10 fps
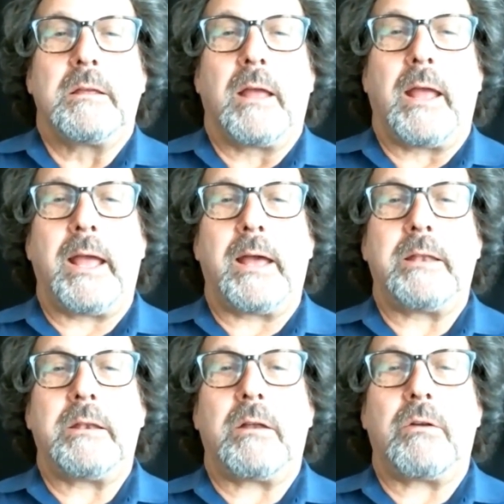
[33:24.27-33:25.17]
and
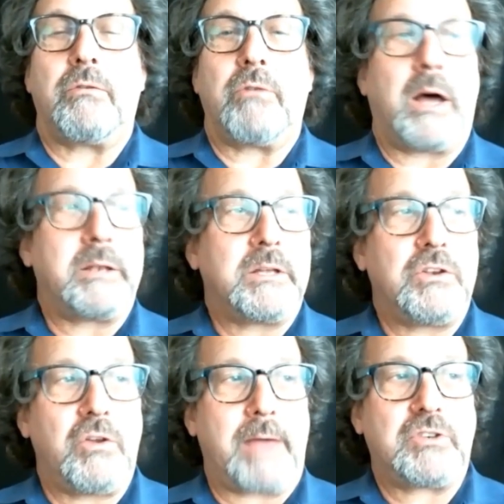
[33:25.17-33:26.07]
Rondea do you
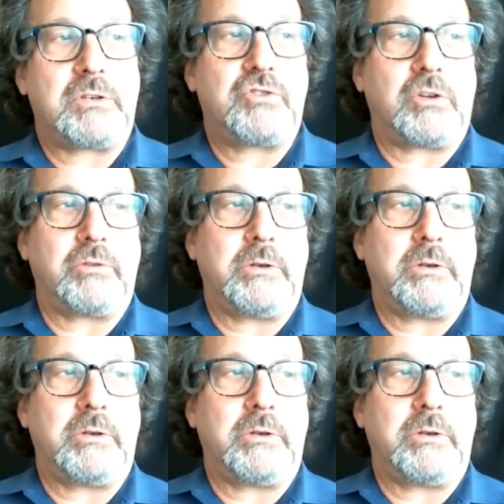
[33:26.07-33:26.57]
have children